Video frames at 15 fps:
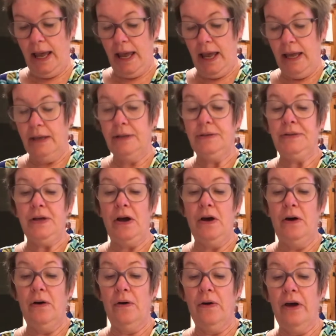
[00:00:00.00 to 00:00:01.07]
And
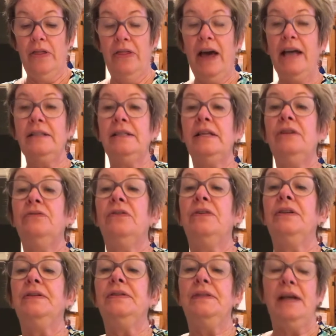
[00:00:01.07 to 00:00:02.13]
so that's it
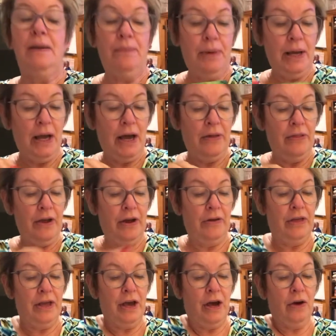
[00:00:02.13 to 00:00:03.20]
for the stamping on
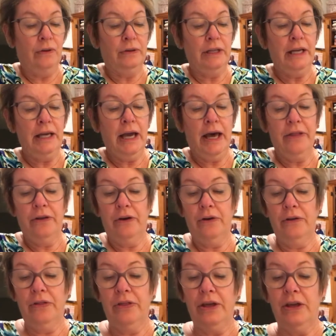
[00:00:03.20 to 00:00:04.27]
there. The only
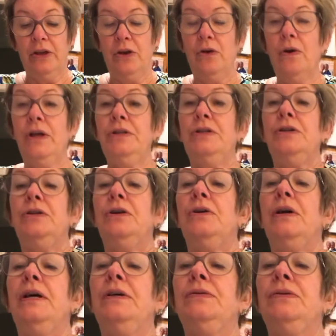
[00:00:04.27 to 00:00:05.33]
other thing you're going to
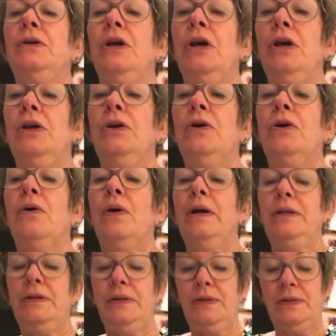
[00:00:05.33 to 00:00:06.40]
do is you're
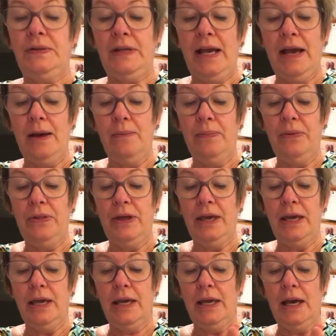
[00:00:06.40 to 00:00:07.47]
going to stamp
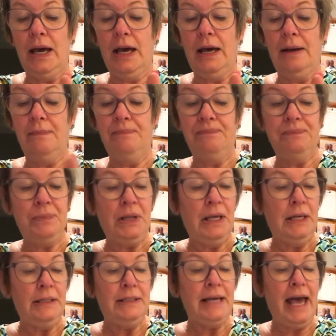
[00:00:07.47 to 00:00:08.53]
the
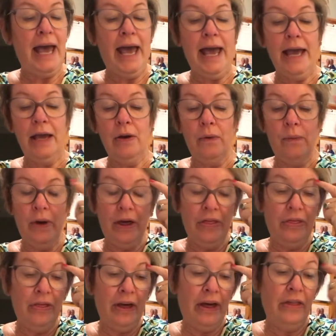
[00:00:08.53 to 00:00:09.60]
tag
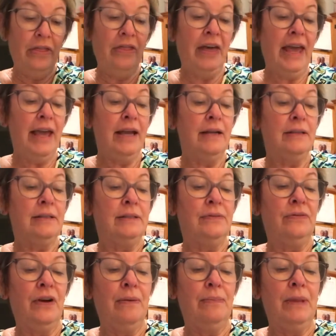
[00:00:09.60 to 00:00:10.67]
with the
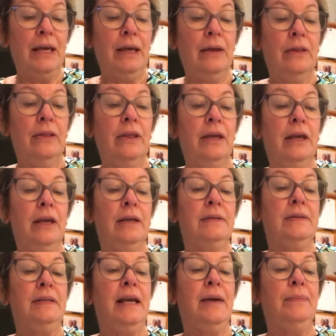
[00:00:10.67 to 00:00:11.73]
thanks from
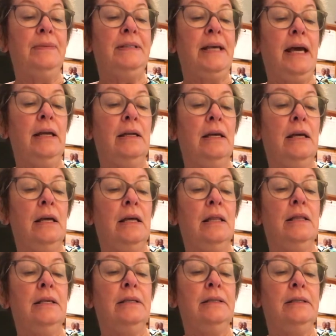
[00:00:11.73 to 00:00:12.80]
the stamp set.
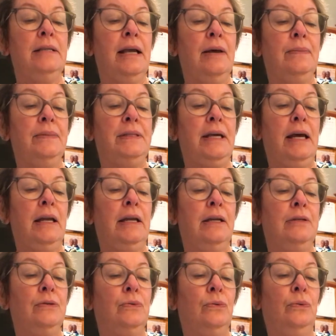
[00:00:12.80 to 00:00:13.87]
This stamp set
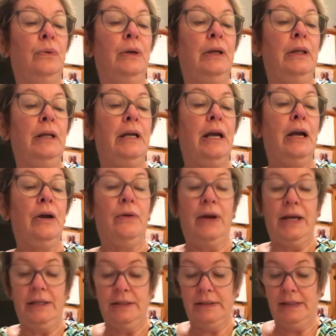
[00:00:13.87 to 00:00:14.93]
is really a
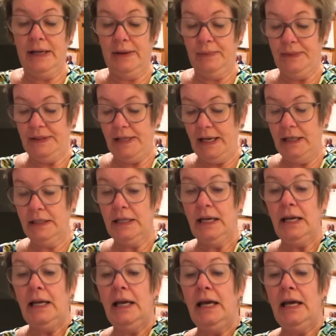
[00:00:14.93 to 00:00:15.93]
great stamp set.